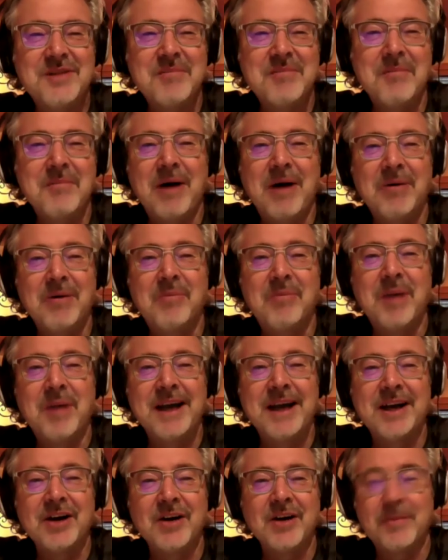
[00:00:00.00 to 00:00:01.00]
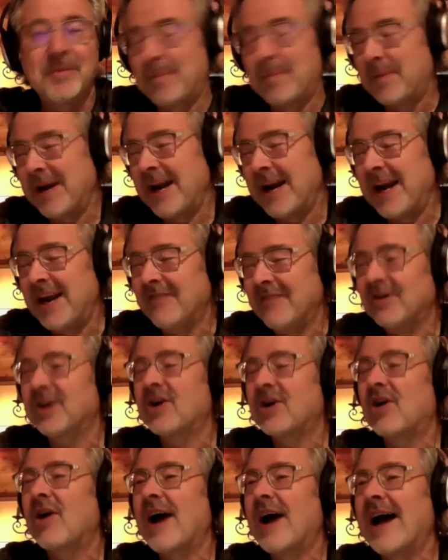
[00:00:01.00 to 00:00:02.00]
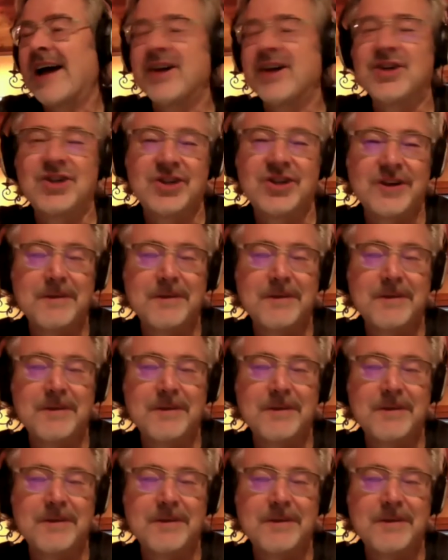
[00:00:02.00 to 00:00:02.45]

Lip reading: mountain biker, but never crash.